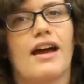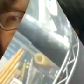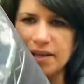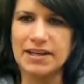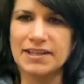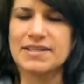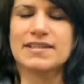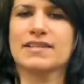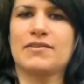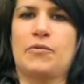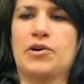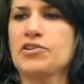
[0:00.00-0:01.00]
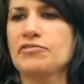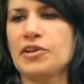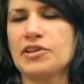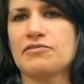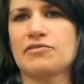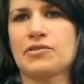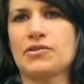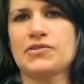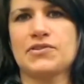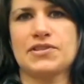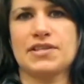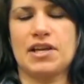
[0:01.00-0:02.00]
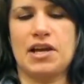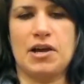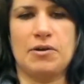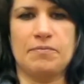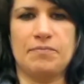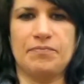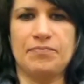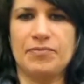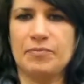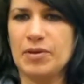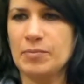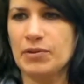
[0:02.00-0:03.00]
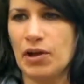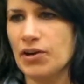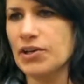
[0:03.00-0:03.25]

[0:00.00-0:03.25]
It's wonderfully diverse. People are